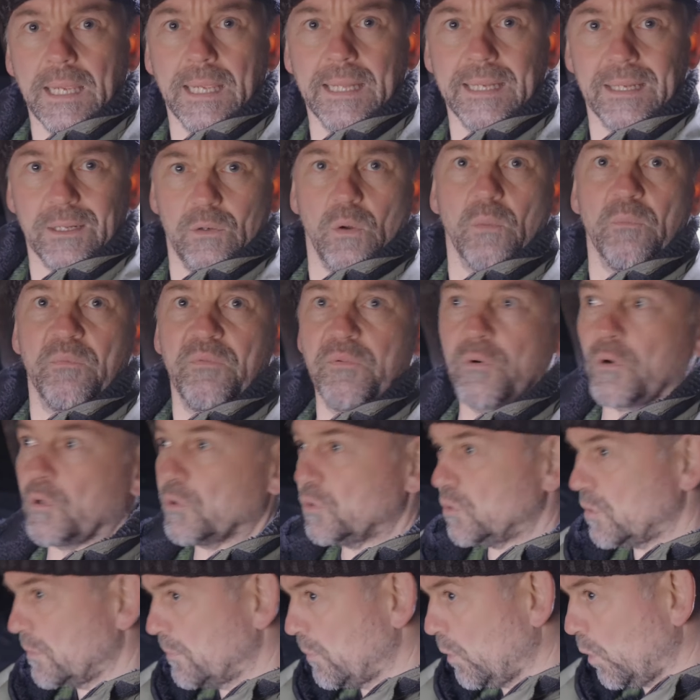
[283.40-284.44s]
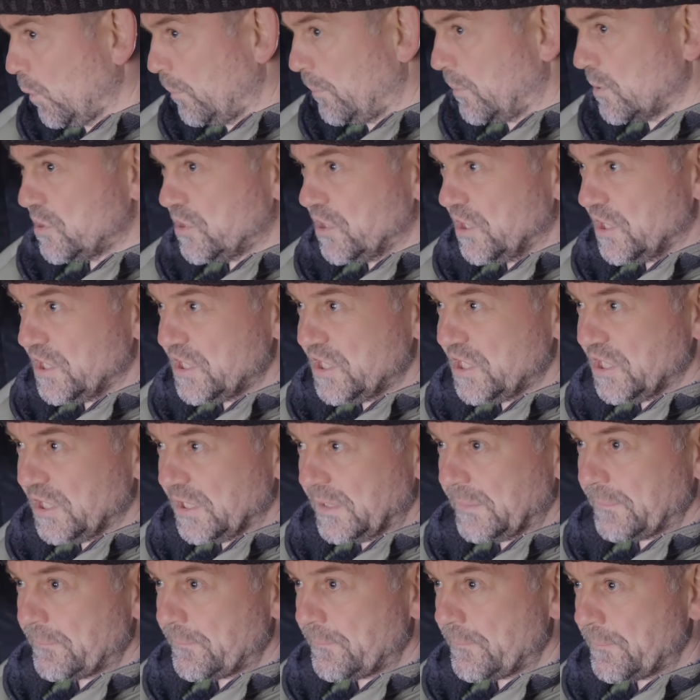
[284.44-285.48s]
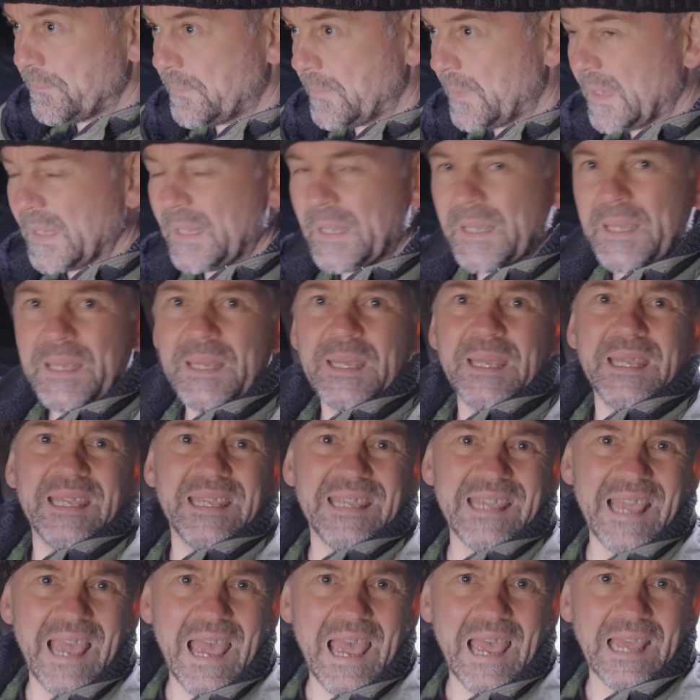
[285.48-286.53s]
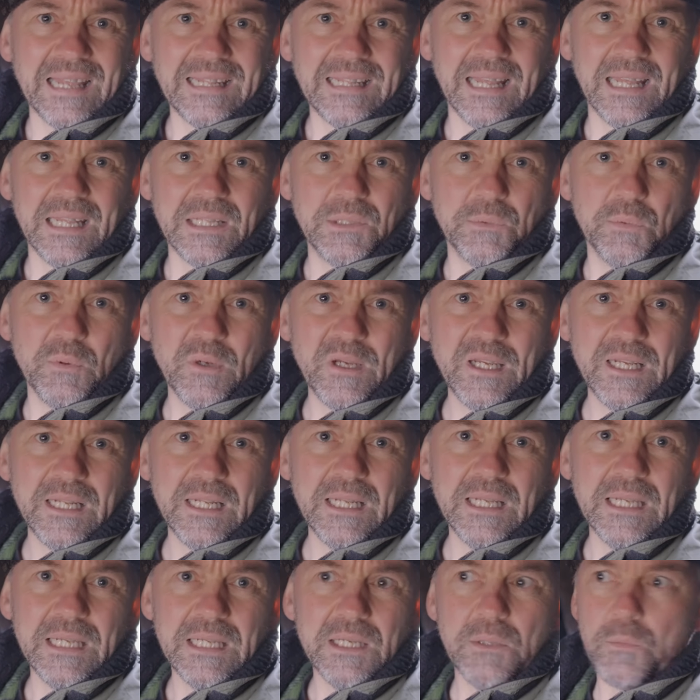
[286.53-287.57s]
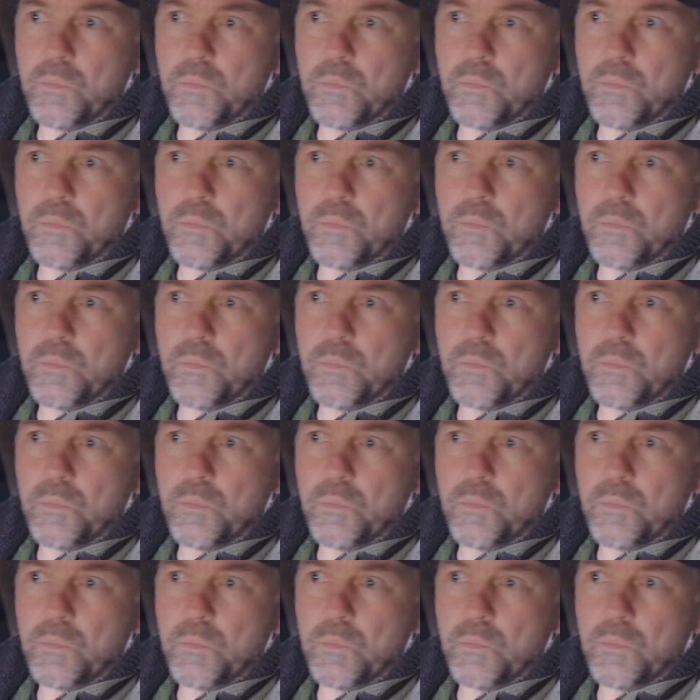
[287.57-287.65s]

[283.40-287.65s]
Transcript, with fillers: in a comfortable position yeah that really